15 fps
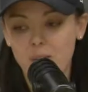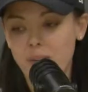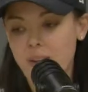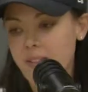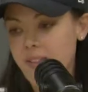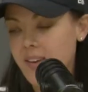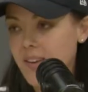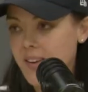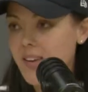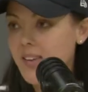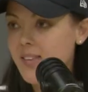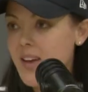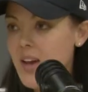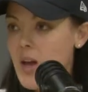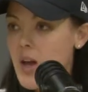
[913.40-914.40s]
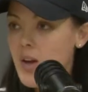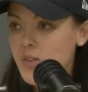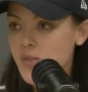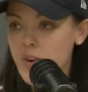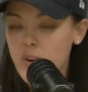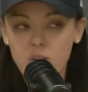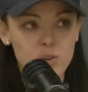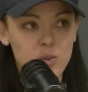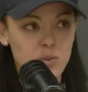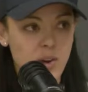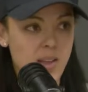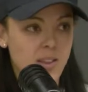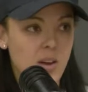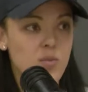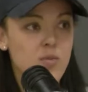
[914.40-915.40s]
I think it's very good to
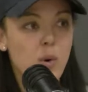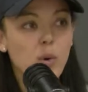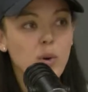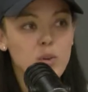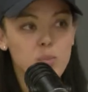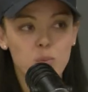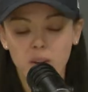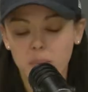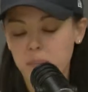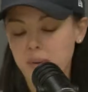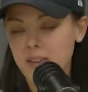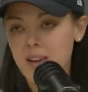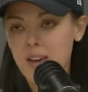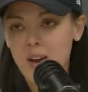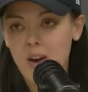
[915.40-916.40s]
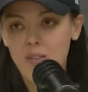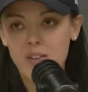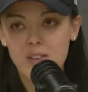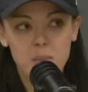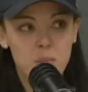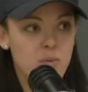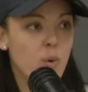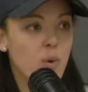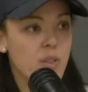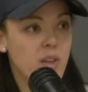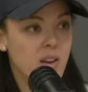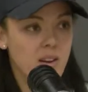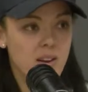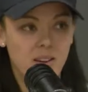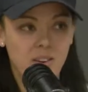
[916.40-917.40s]
find that focus point. But obviously before
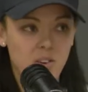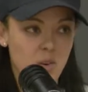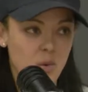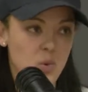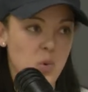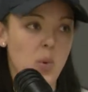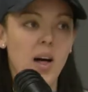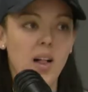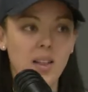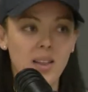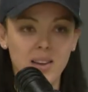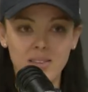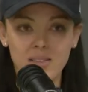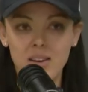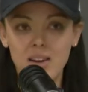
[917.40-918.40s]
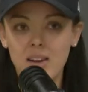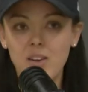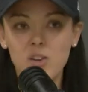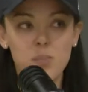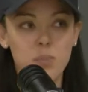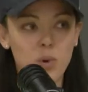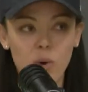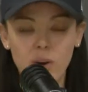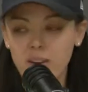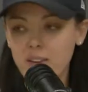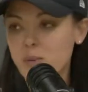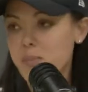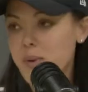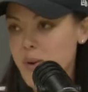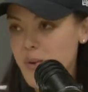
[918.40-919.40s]
then, like, you know, dwell and explore and
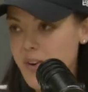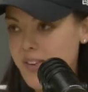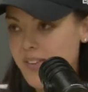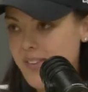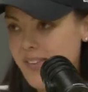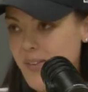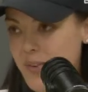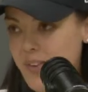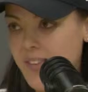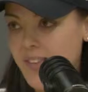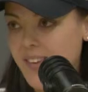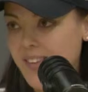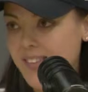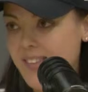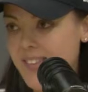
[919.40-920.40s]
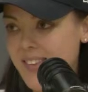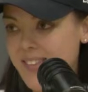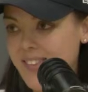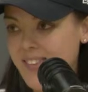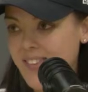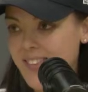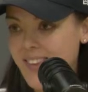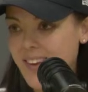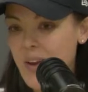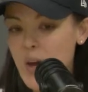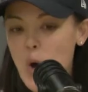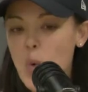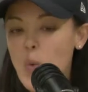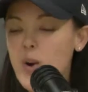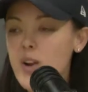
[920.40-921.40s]
experience different things. So that's a good thing.
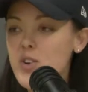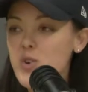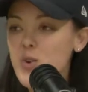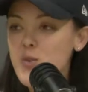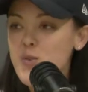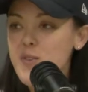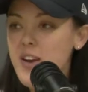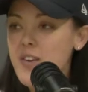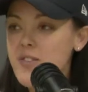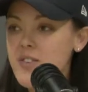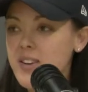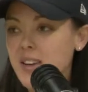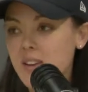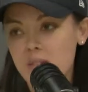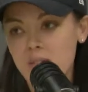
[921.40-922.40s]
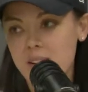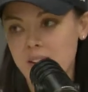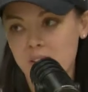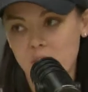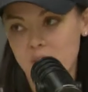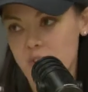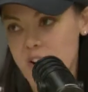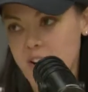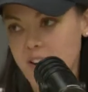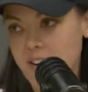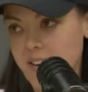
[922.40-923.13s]
What is your favorite event on track?